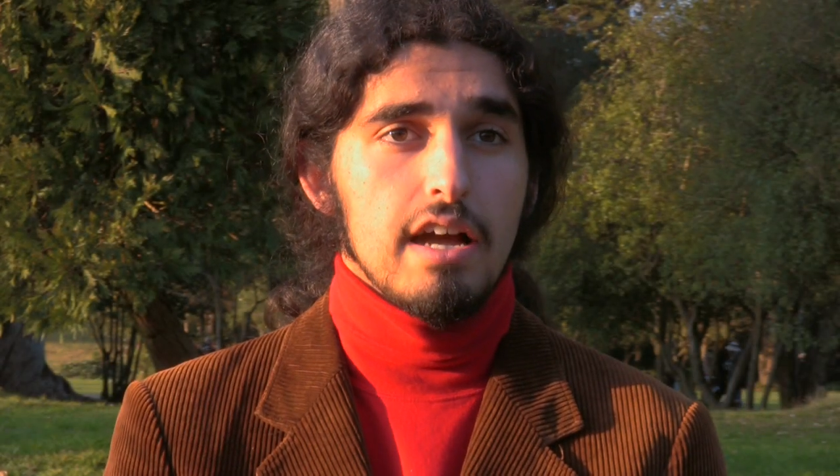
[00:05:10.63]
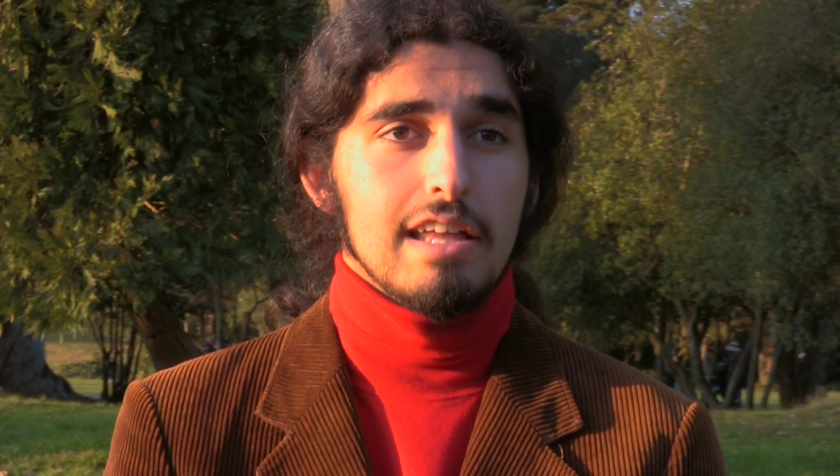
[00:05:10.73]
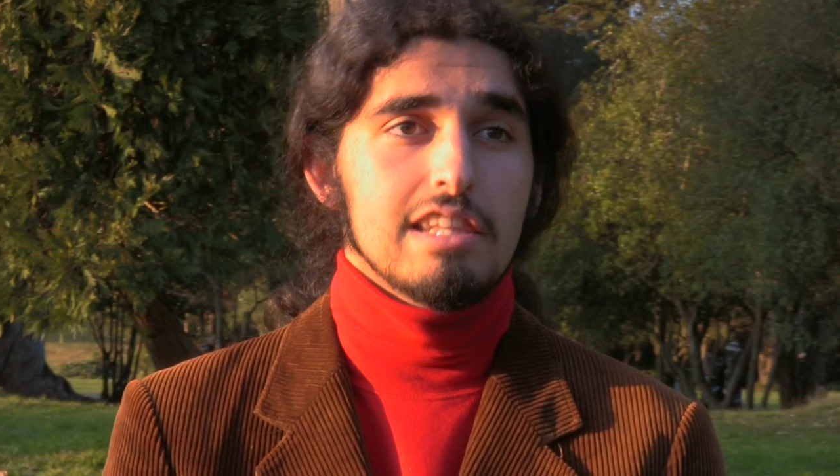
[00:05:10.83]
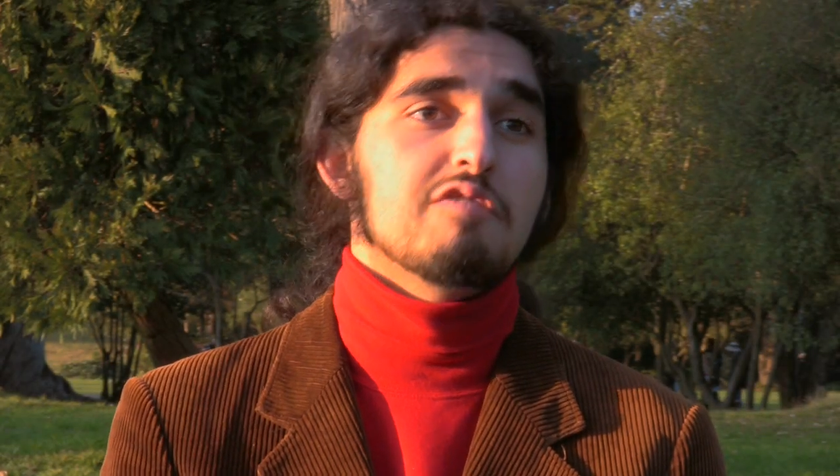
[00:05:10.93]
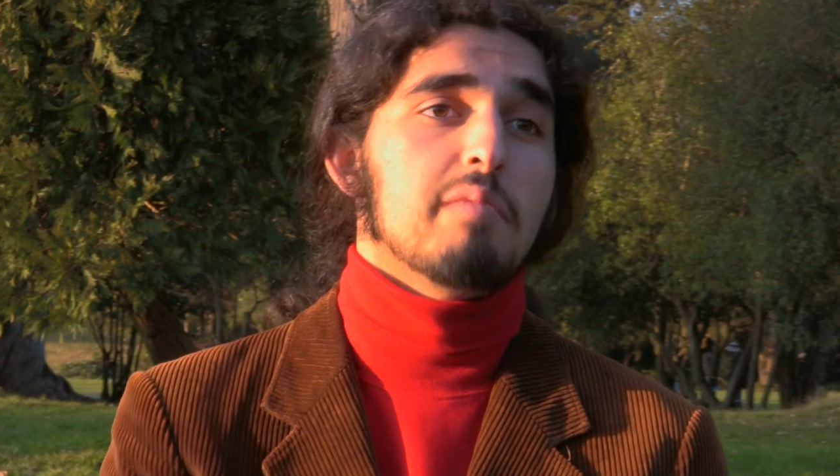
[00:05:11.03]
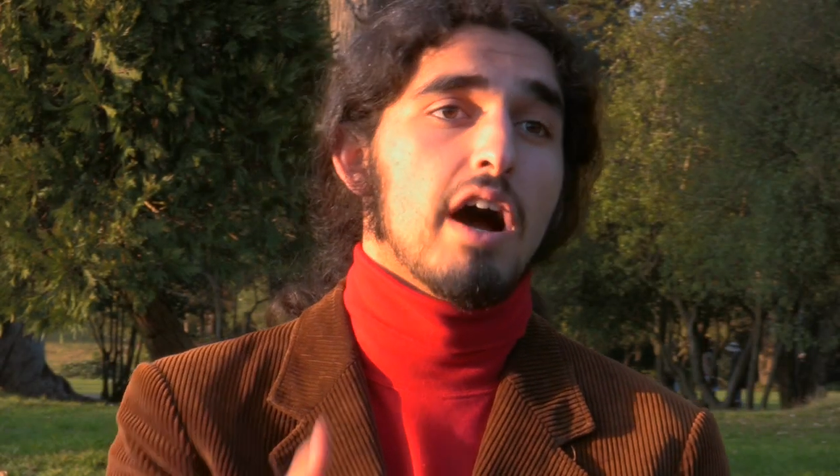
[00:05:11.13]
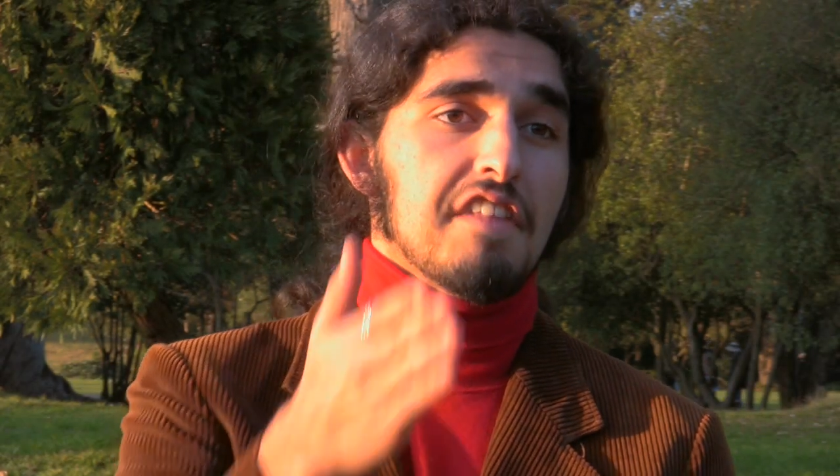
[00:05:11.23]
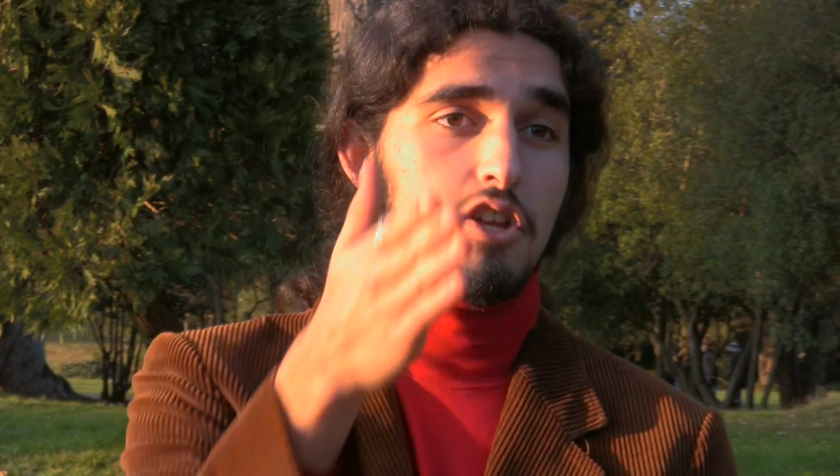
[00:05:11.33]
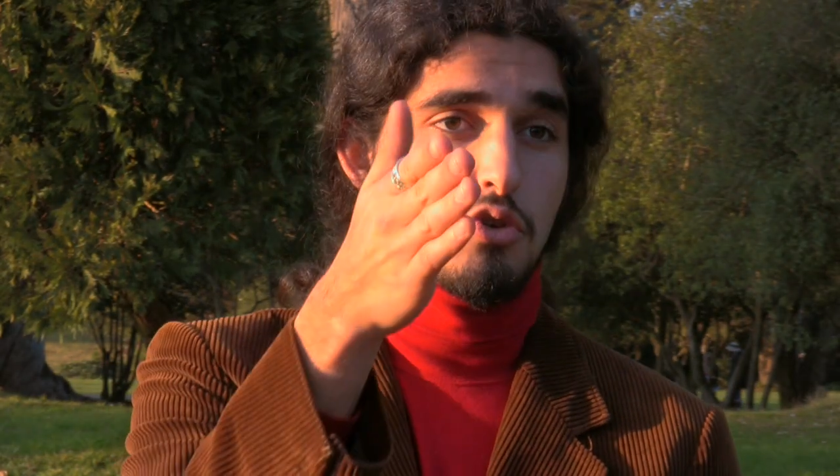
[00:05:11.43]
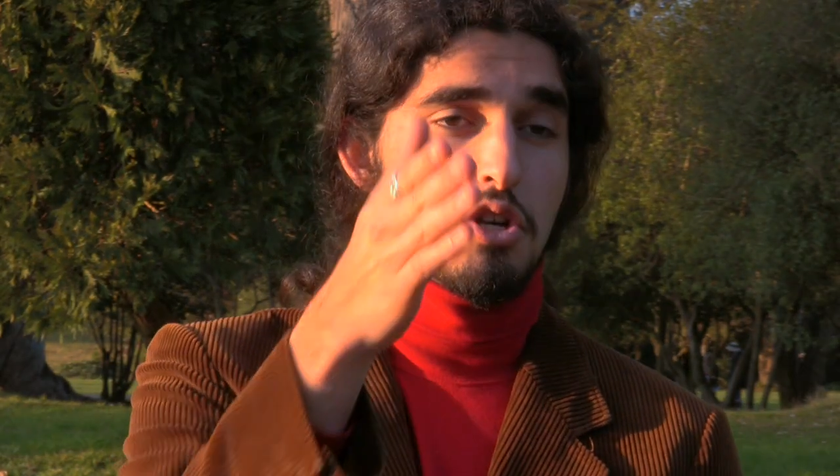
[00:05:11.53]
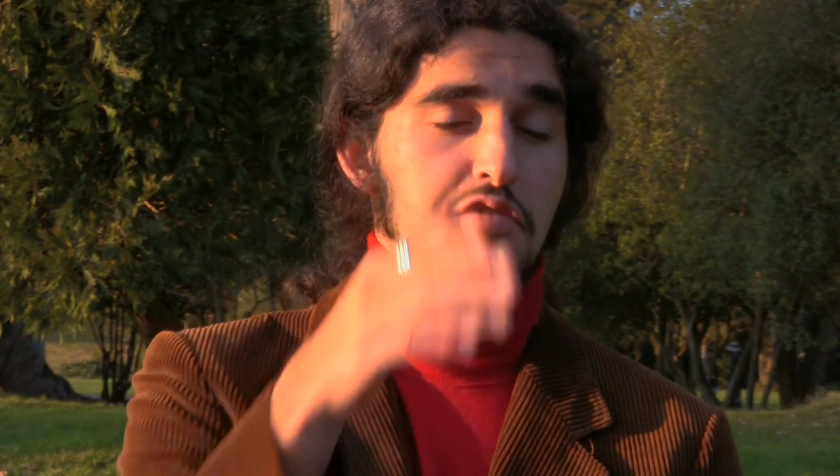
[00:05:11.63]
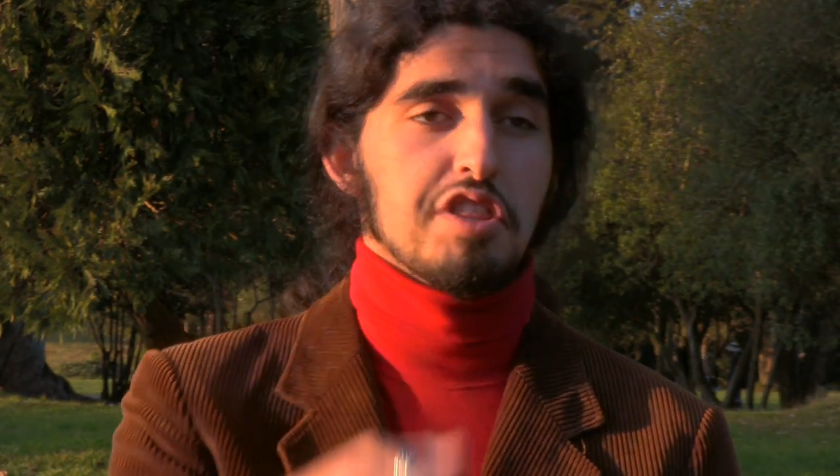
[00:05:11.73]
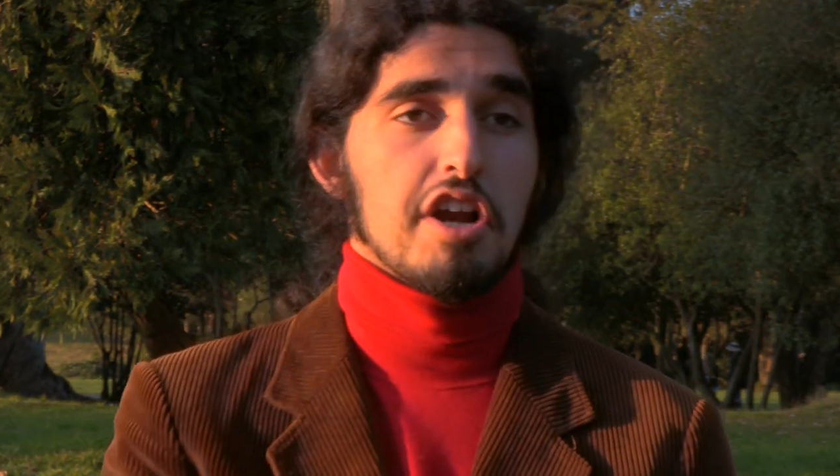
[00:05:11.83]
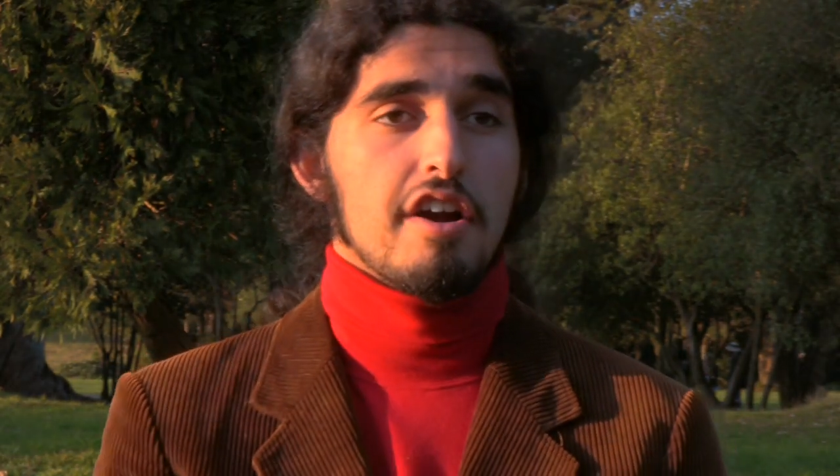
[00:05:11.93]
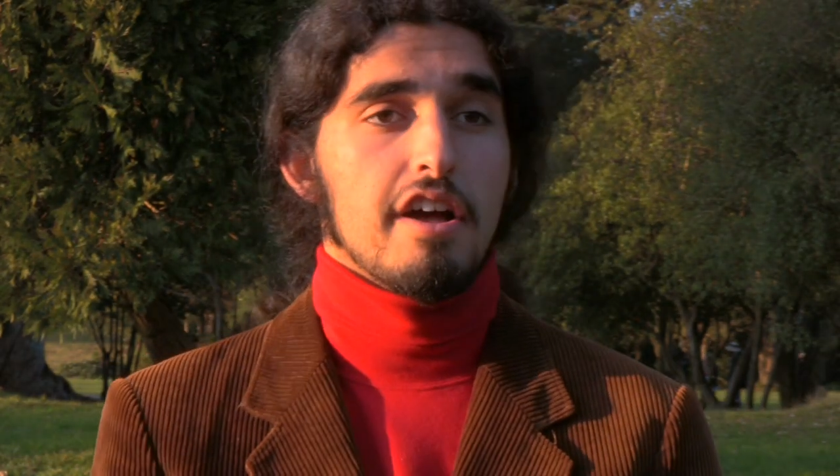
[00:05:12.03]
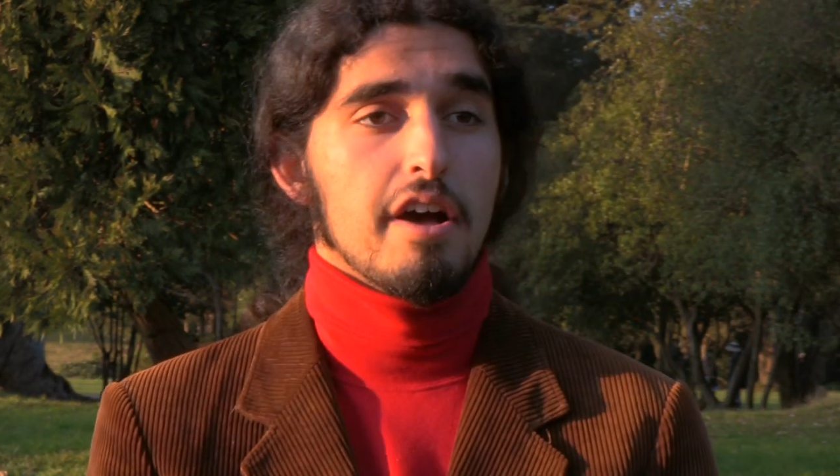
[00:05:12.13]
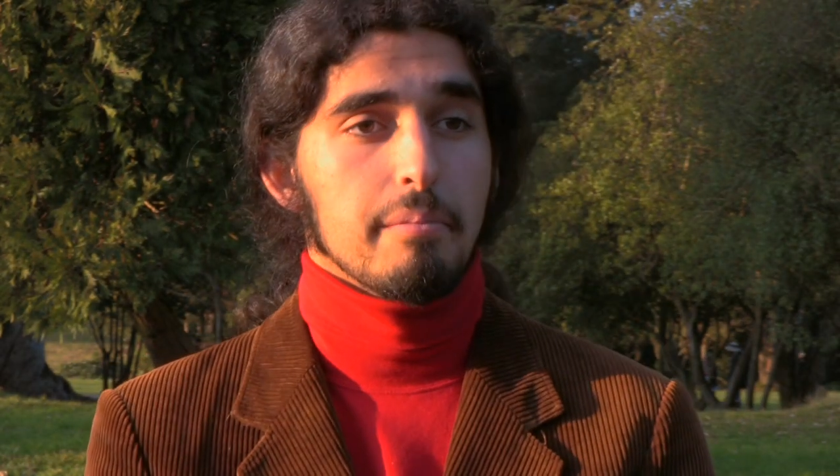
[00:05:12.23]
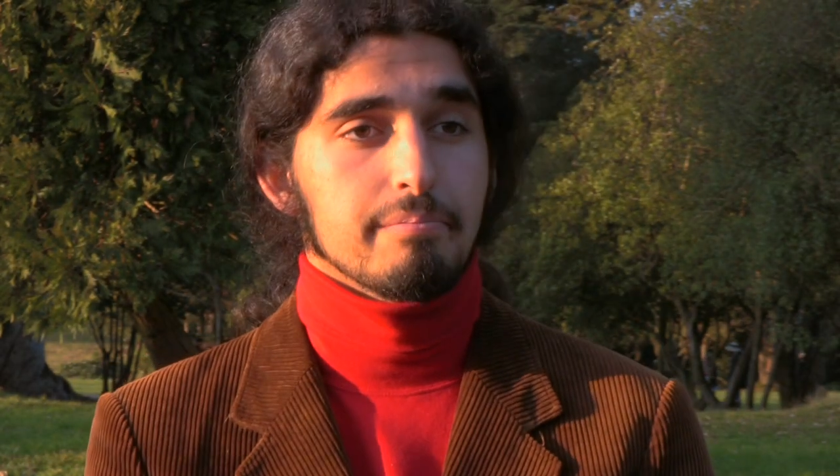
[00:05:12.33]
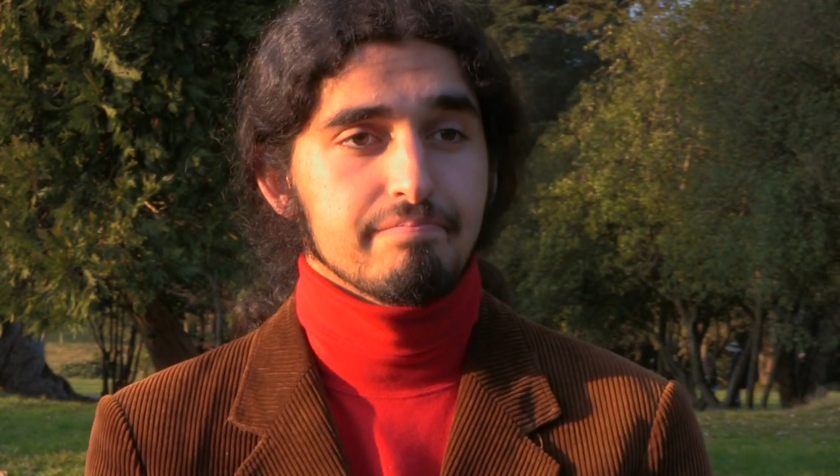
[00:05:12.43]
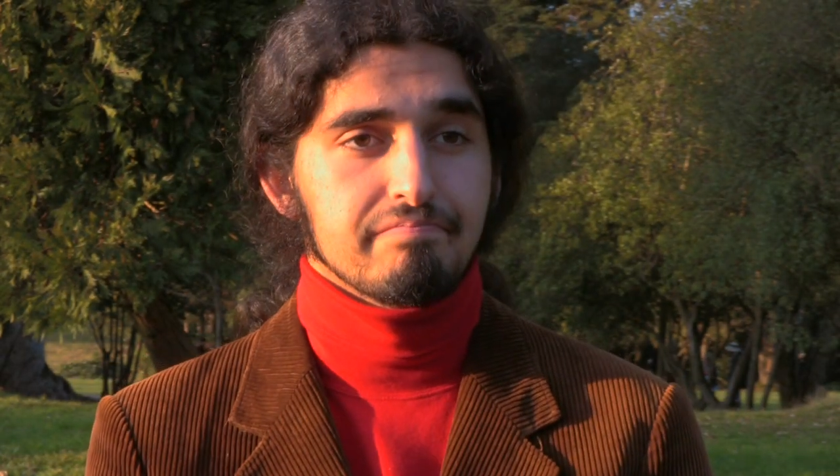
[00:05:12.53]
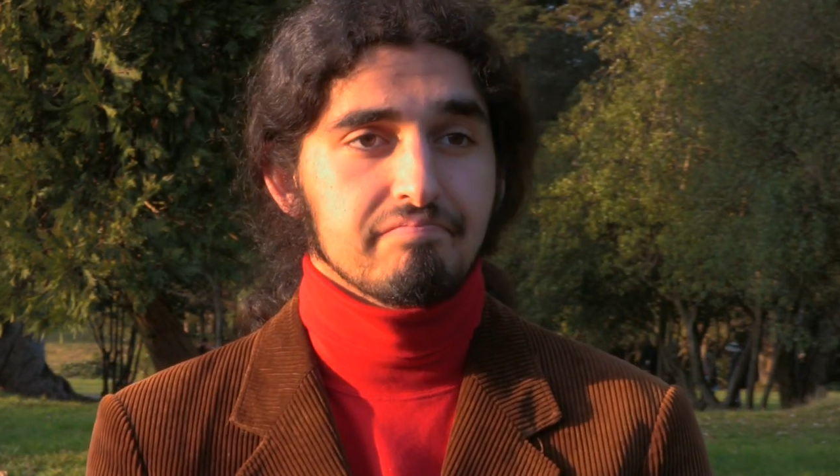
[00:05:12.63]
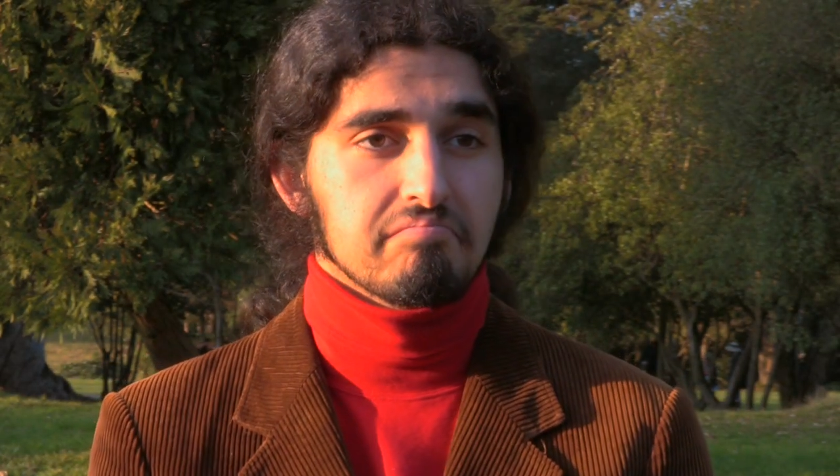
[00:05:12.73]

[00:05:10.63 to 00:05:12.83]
I live behind that tree over there. Um,